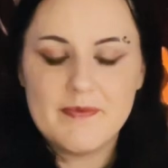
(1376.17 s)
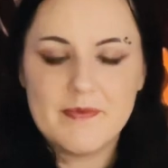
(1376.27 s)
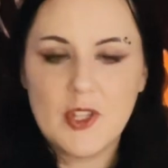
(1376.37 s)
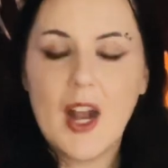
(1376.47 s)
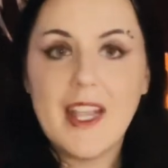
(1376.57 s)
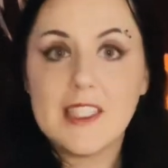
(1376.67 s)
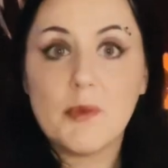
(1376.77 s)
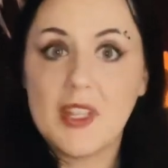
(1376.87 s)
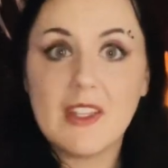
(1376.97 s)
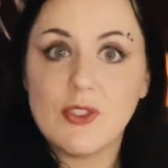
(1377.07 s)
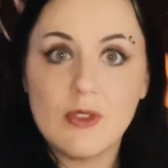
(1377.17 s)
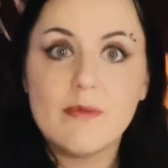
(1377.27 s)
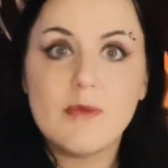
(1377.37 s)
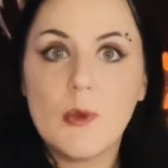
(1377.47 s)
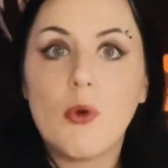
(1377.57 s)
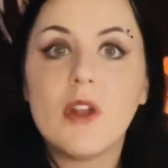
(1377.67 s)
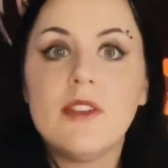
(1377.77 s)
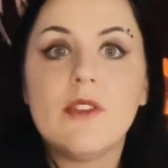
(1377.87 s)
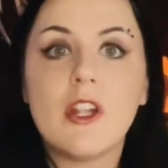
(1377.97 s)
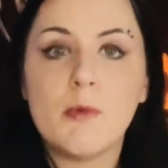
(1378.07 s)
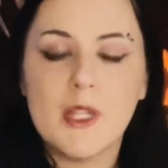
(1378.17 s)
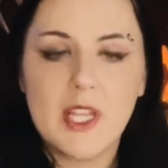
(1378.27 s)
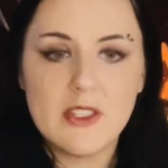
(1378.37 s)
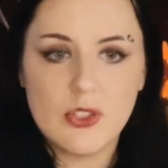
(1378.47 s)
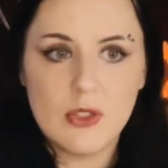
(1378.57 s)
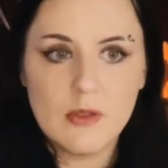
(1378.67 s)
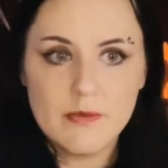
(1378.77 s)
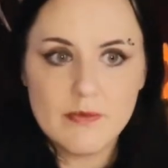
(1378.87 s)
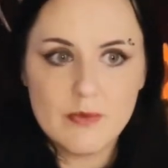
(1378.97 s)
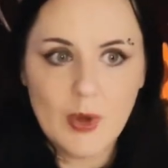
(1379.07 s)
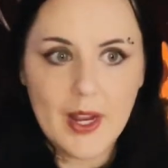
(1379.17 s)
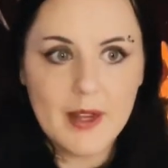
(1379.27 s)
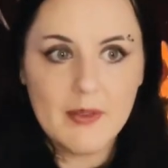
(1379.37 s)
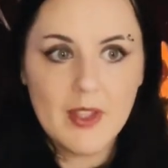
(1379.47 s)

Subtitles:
their highest potential. You poured into their potential, right?